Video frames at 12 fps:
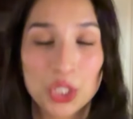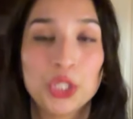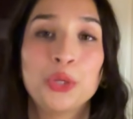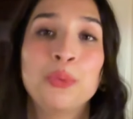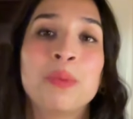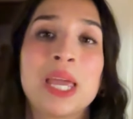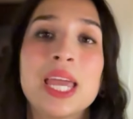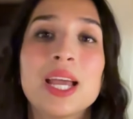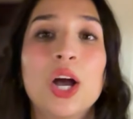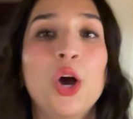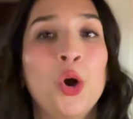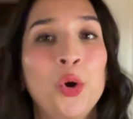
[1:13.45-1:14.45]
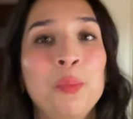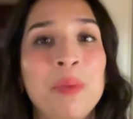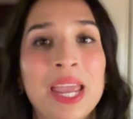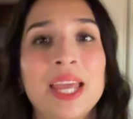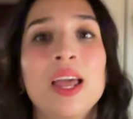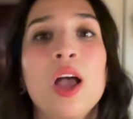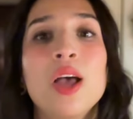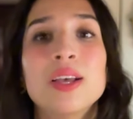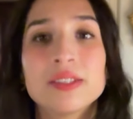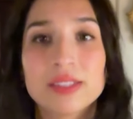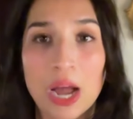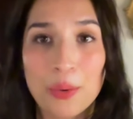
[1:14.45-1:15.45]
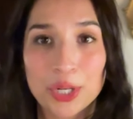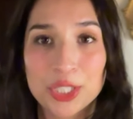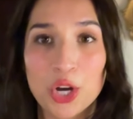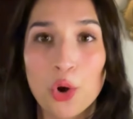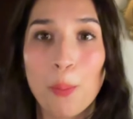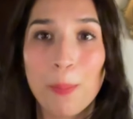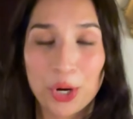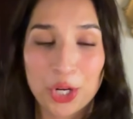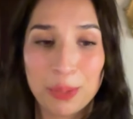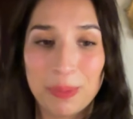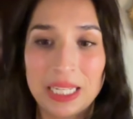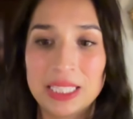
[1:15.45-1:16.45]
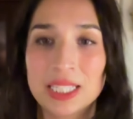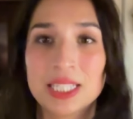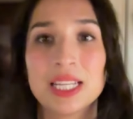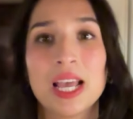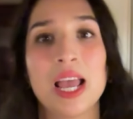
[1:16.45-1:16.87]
to make homemade sourdough burger buns.